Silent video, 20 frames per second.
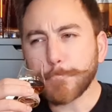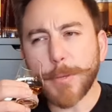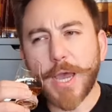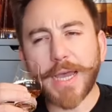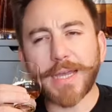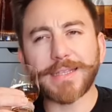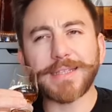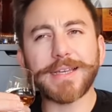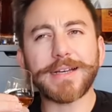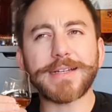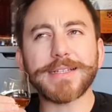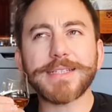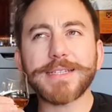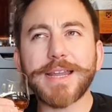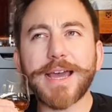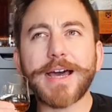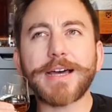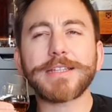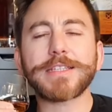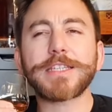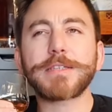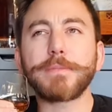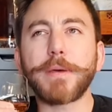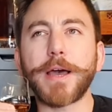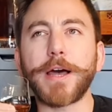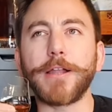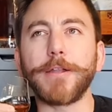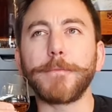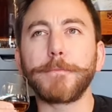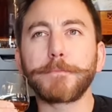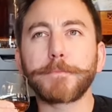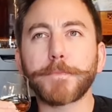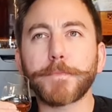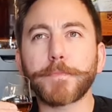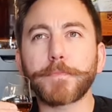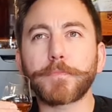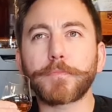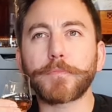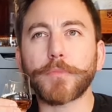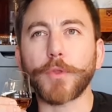And does not smell
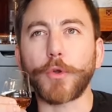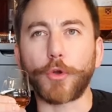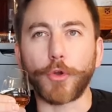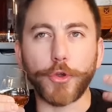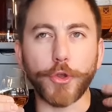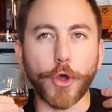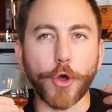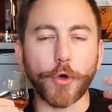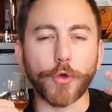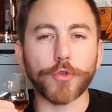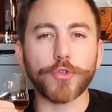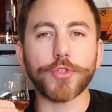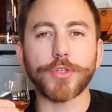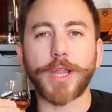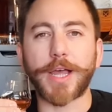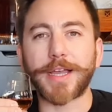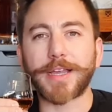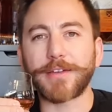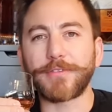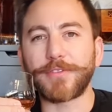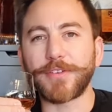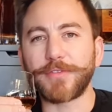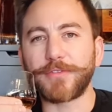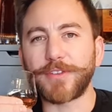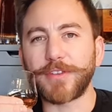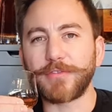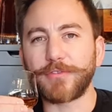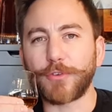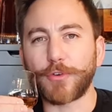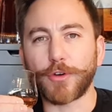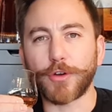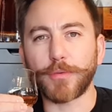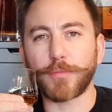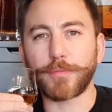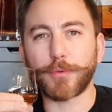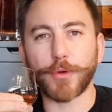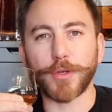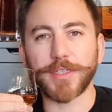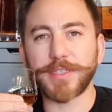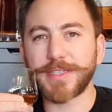or nose like a 54.6%
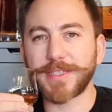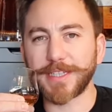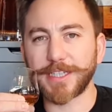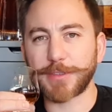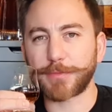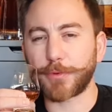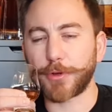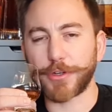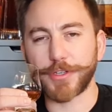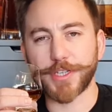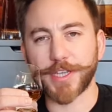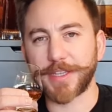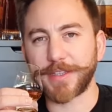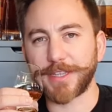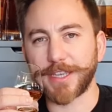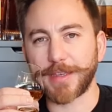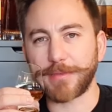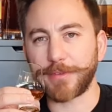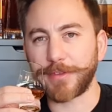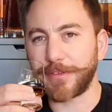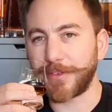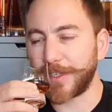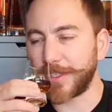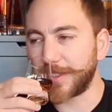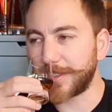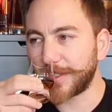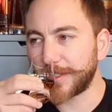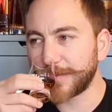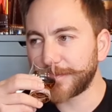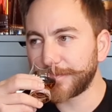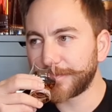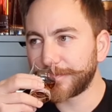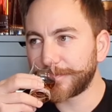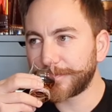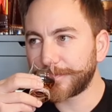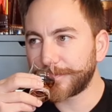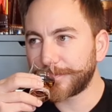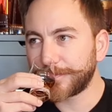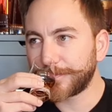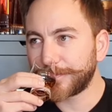ABV.
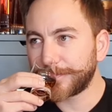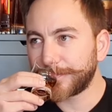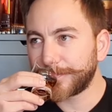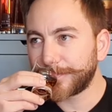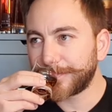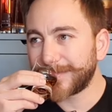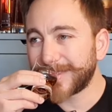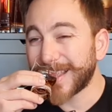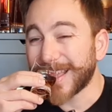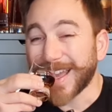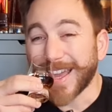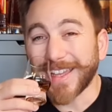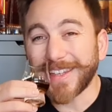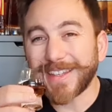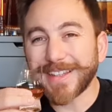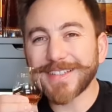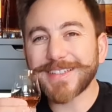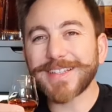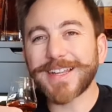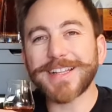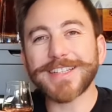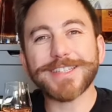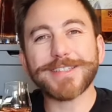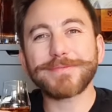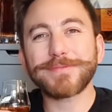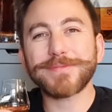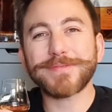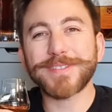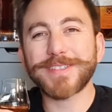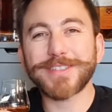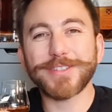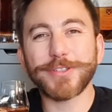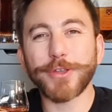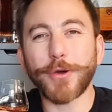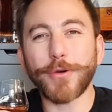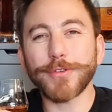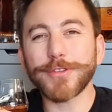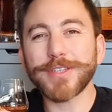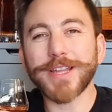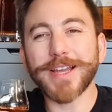And does not
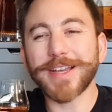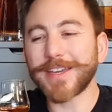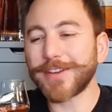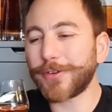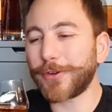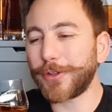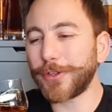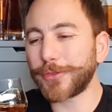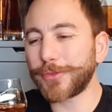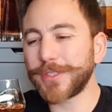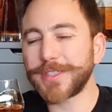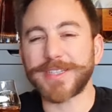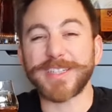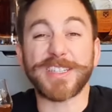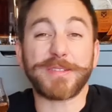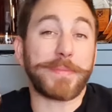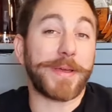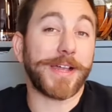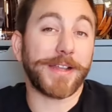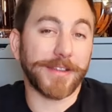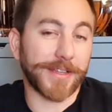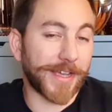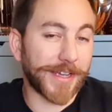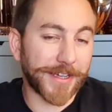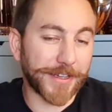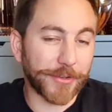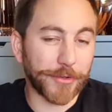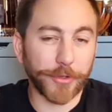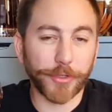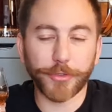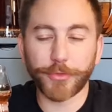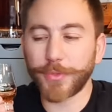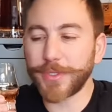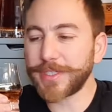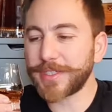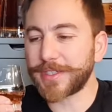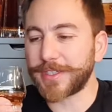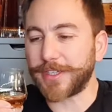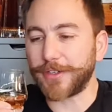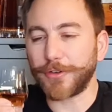nose like an old whiskey, smell like an old
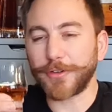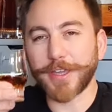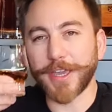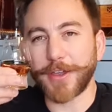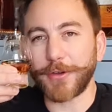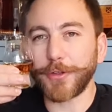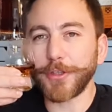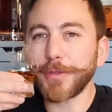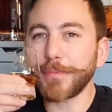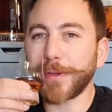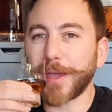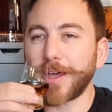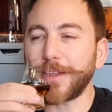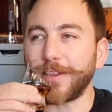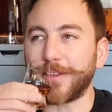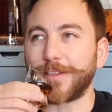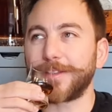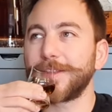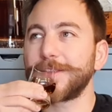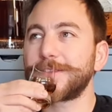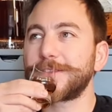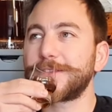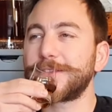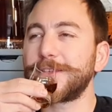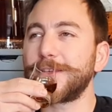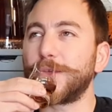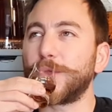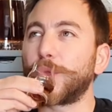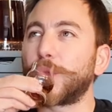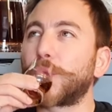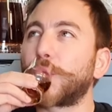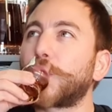whiskey. Okay, on the palate, let's see.